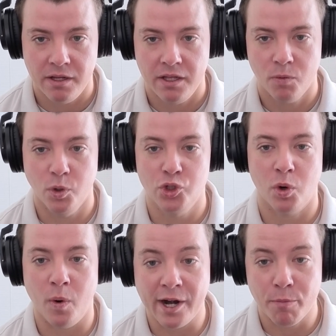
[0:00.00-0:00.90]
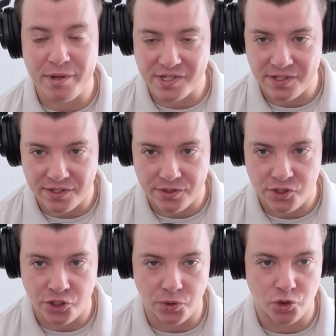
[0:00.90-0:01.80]
which require businesses
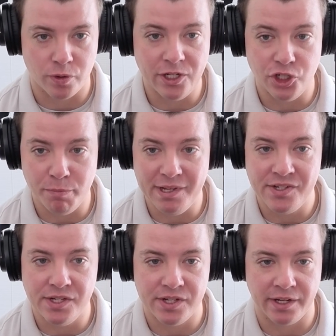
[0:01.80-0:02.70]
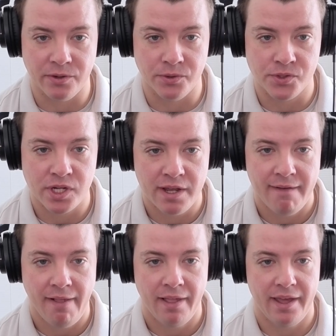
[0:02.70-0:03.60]
to treat GPC signals
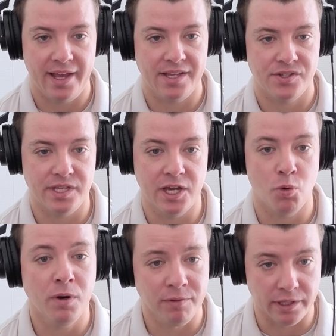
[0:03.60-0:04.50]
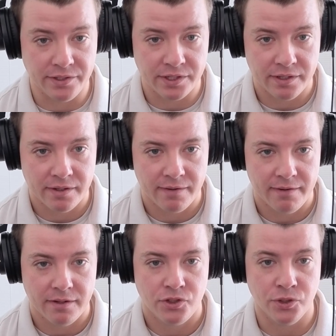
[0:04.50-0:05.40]
as the equivalent
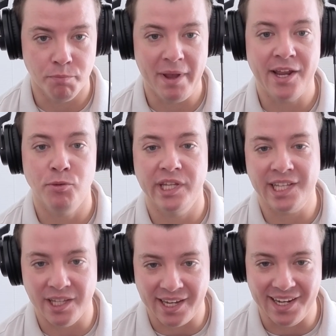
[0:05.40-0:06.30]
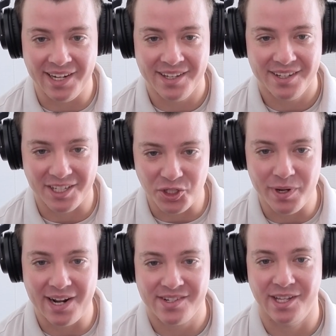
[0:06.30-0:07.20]
to manually clicking a do
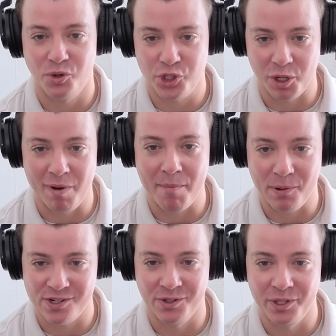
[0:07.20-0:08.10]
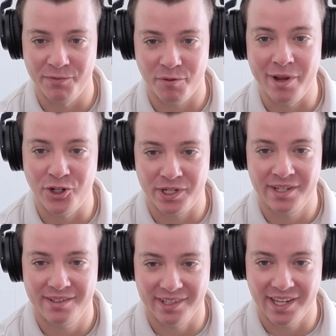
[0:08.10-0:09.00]
not sell or share my personal information
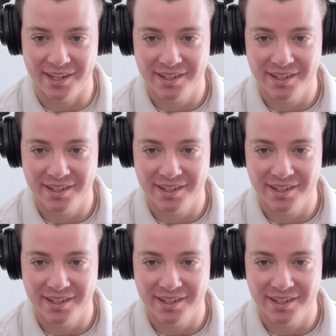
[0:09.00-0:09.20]
link.